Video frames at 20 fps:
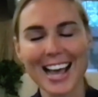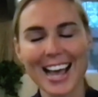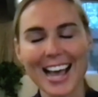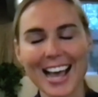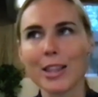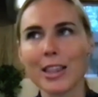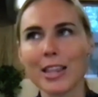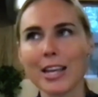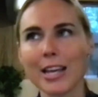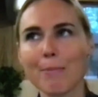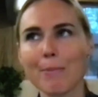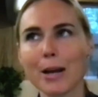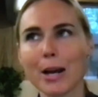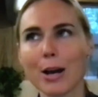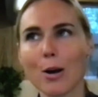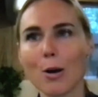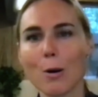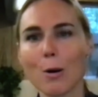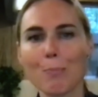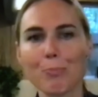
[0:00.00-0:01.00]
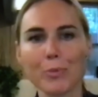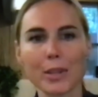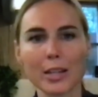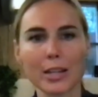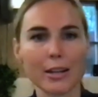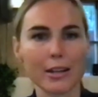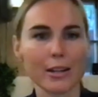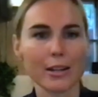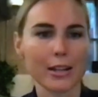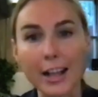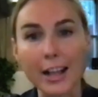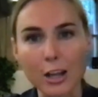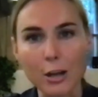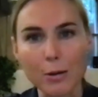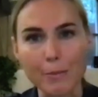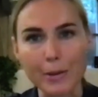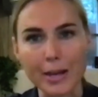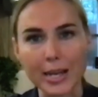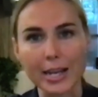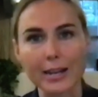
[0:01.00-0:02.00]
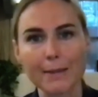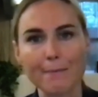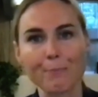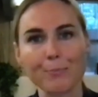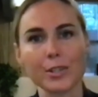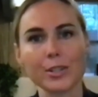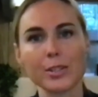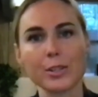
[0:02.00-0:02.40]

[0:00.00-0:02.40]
Then we think about development.